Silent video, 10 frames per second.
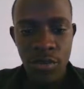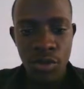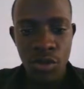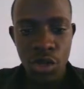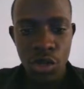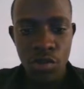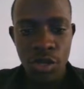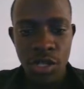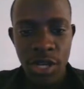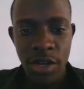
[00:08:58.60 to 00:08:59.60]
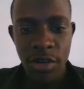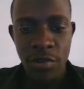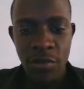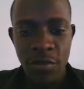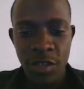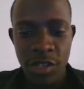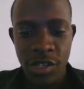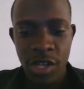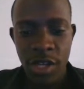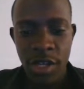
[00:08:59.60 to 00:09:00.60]
so we're going to basically remove
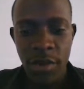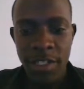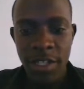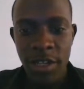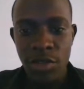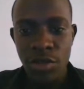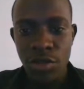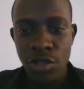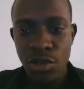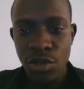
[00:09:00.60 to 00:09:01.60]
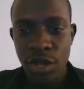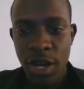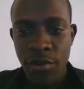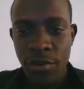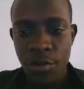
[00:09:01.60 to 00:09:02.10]
this now what i'll do is to come